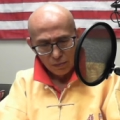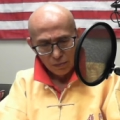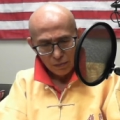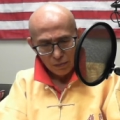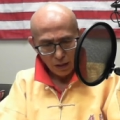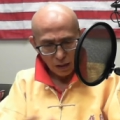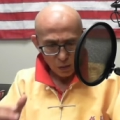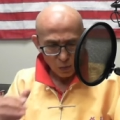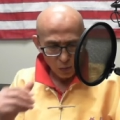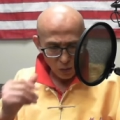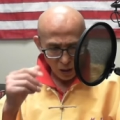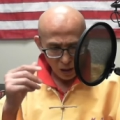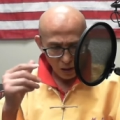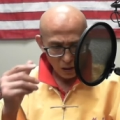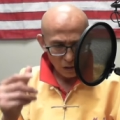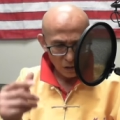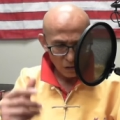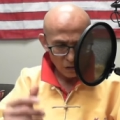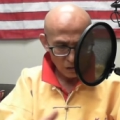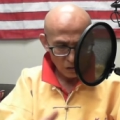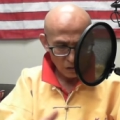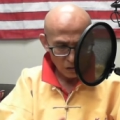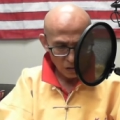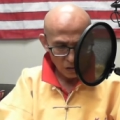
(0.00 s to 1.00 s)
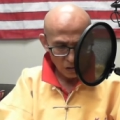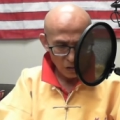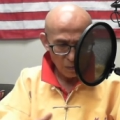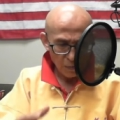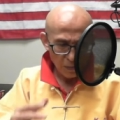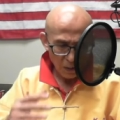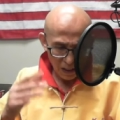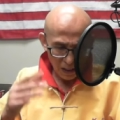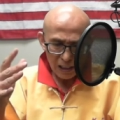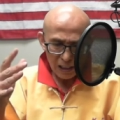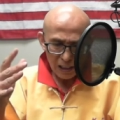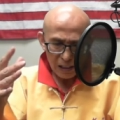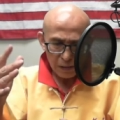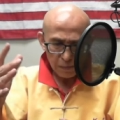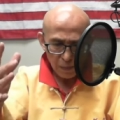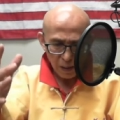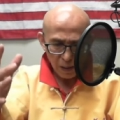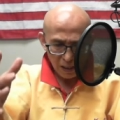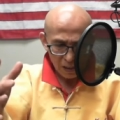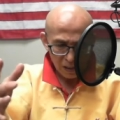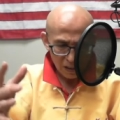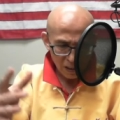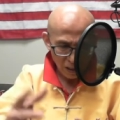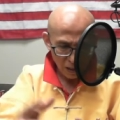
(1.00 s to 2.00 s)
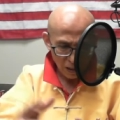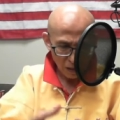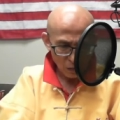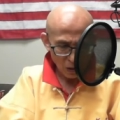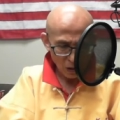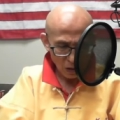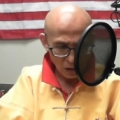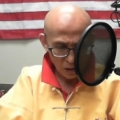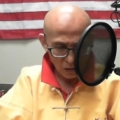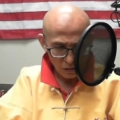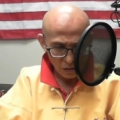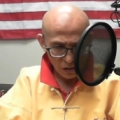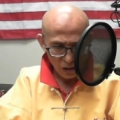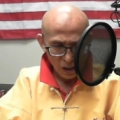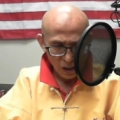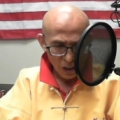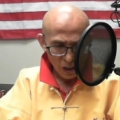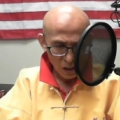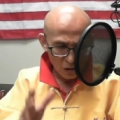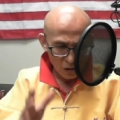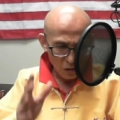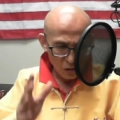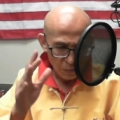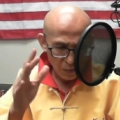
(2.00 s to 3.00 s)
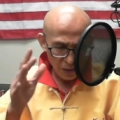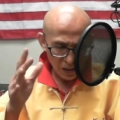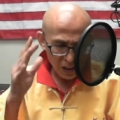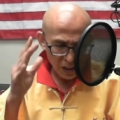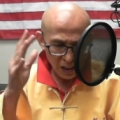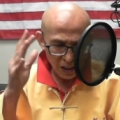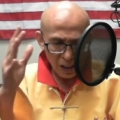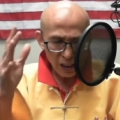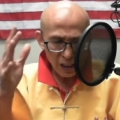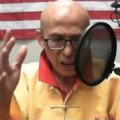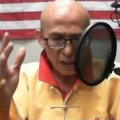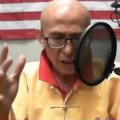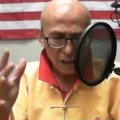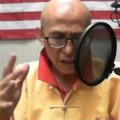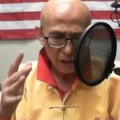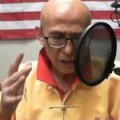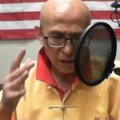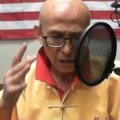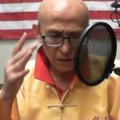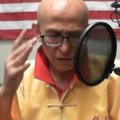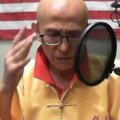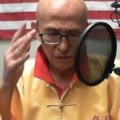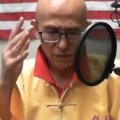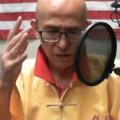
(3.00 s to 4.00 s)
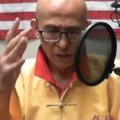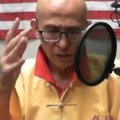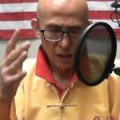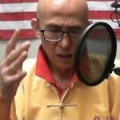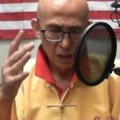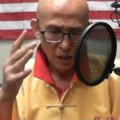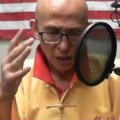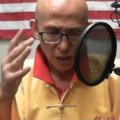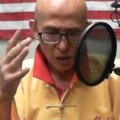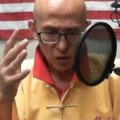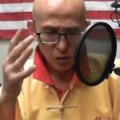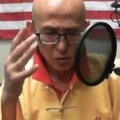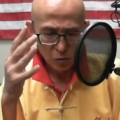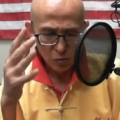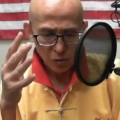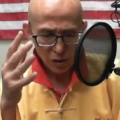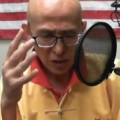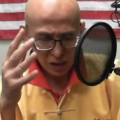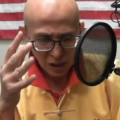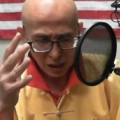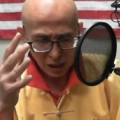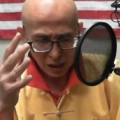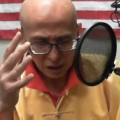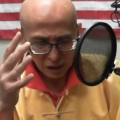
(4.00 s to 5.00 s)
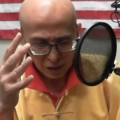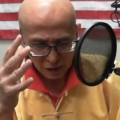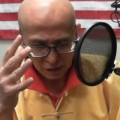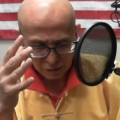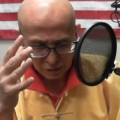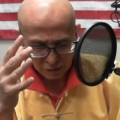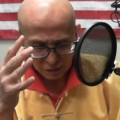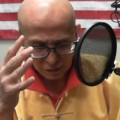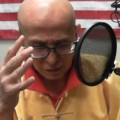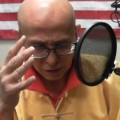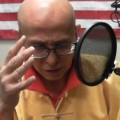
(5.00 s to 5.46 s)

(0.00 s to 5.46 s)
world. You participate in that world. You perceive, you receive.